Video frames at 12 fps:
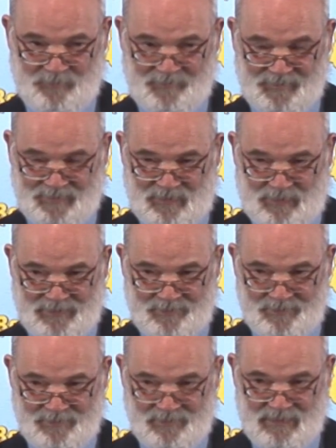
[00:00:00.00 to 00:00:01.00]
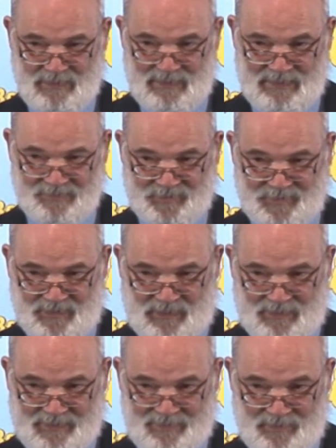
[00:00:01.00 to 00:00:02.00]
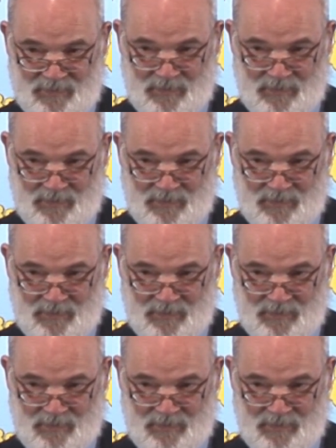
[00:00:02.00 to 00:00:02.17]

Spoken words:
with Stalin. And Stalin